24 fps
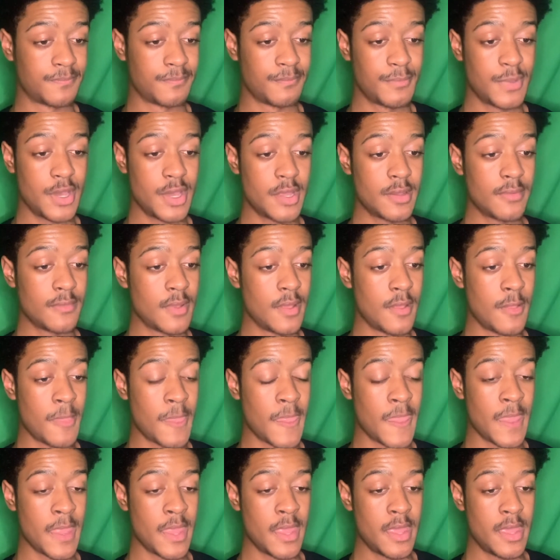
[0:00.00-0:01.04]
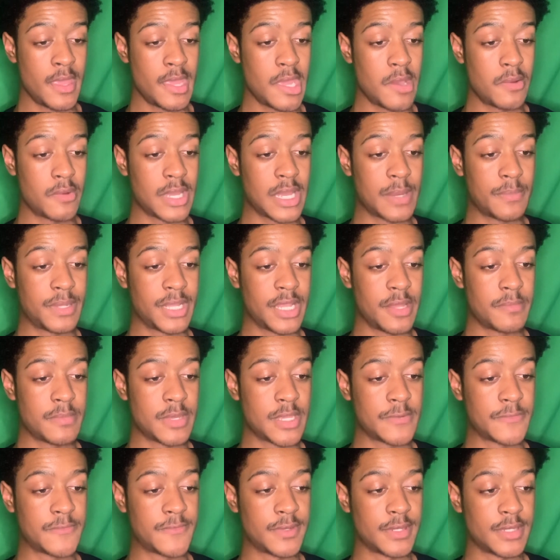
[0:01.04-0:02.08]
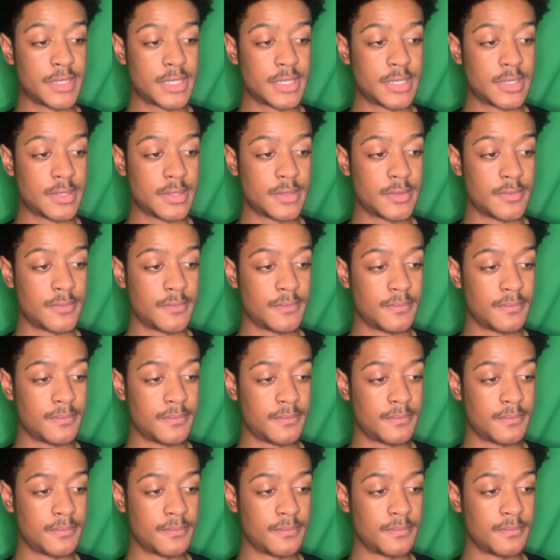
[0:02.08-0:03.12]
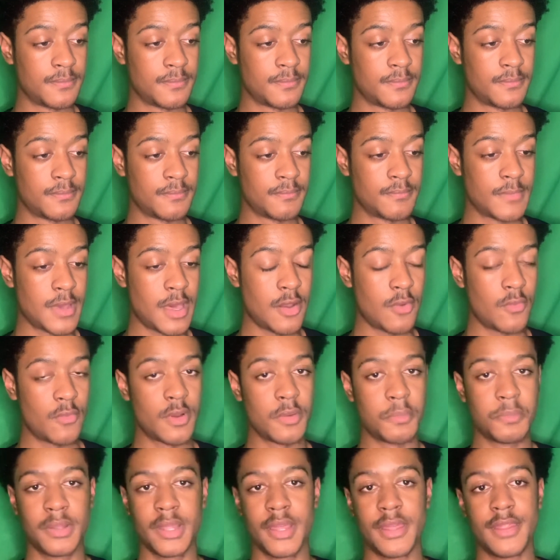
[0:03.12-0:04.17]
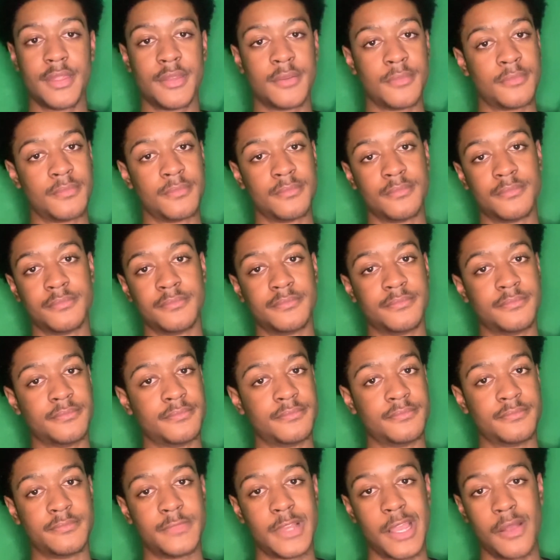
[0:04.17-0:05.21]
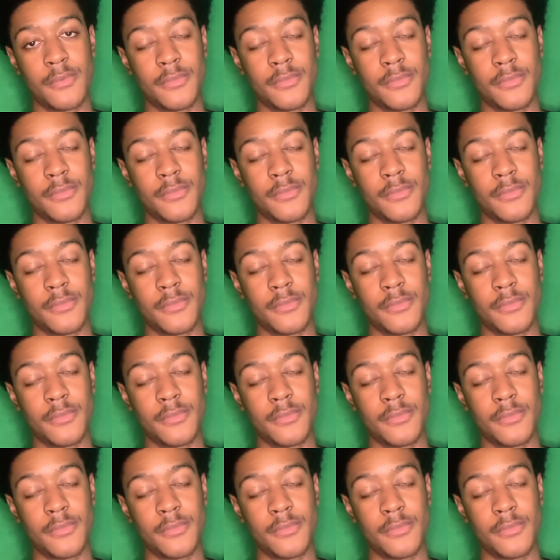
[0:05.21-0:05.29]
But yeah, we gotta play Memphis. I don't want to play them. I